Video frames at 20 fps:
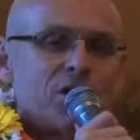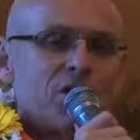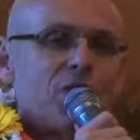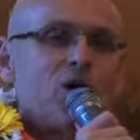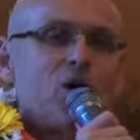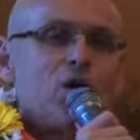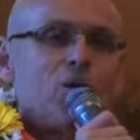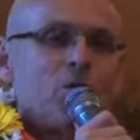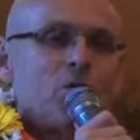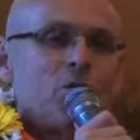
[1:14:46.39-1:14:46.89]
But
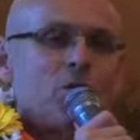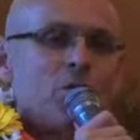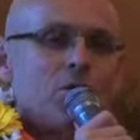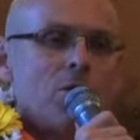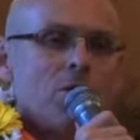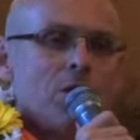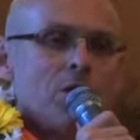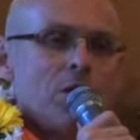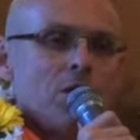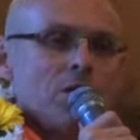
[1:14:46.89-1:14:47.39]
no,
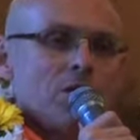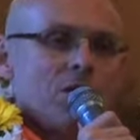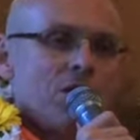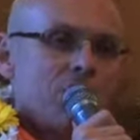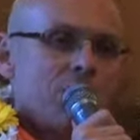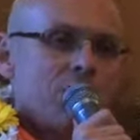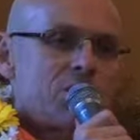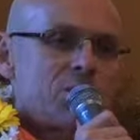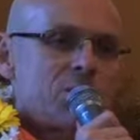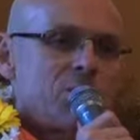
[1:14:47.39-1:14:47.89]

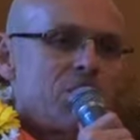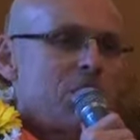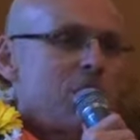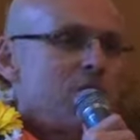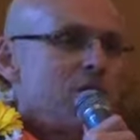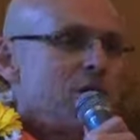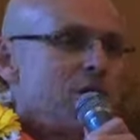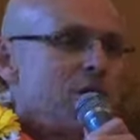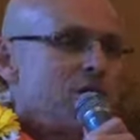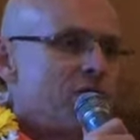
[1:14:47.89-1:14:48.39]
the
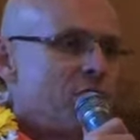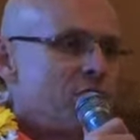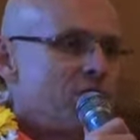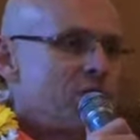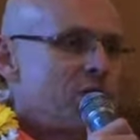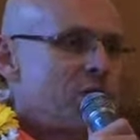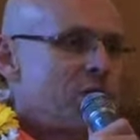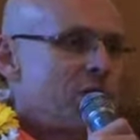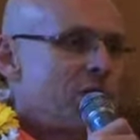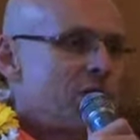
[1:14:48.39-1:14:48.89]
intermediate
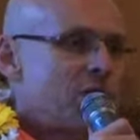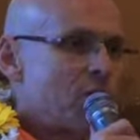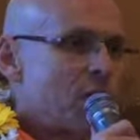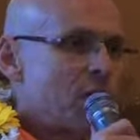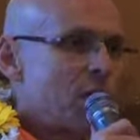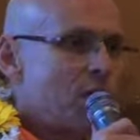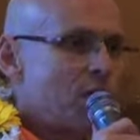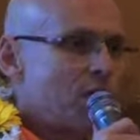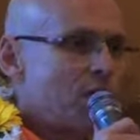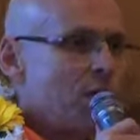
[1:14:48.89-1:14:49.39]
devotee is
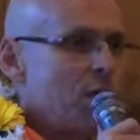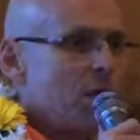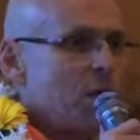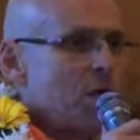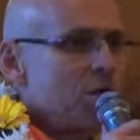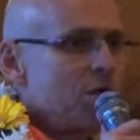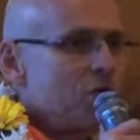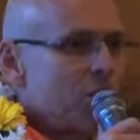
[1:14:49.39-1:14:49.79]
ready